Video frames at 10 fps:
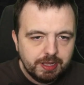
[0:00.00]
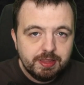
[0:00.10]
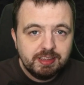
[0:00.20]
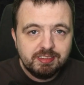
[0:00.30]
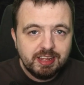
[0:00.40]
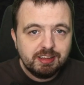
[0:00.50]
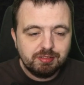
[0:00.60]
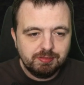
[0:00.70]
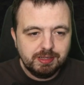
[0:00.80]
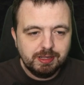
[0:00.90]
And these next
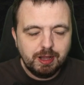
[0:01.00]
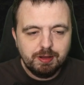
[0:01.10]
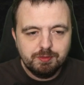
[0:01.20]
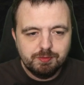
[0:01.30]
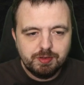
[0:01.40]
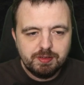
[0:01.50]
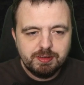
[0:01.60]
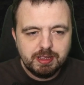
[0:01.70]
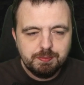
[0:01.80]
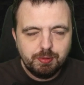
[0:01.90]
three are
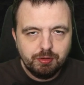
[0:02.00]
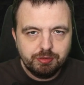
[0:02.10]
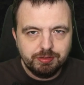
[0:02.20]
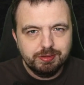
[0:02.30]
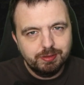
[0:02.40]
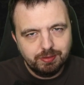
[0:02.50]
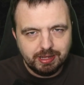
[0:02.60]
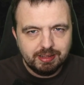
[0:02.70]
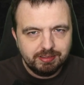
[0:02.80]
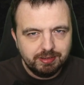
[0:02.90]
very important. Okay,
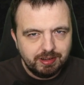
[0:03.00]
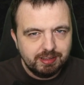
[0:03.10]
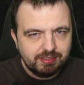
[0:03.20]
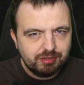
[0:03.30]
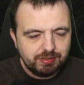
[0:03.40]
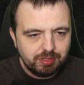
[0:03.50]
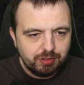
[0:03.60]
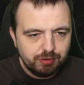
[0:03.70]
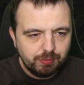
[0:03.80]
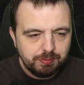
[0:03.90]
I tell a lie, it's actually the
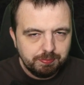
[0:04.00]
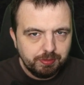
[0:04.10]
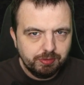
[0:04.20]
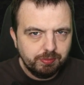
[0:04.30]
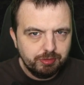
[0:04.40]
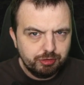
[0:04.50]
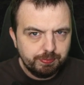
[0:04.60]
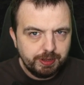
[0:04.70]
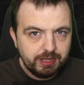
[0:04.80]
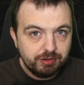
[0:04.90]
third one, but don't
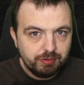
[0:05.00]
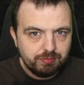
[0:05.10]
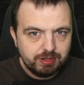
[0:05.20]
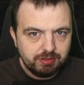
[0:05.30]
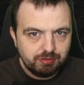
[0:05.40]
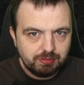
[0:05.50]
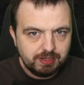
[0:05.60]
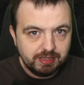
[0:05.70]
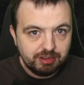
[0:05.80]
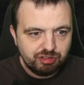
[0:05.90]
jump ahead, don't read the
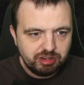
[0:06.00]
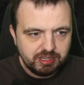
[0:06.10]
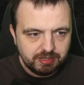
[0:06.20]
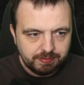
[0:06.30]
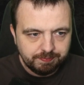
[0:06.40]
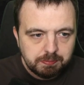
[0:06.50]
screen, that's cheating.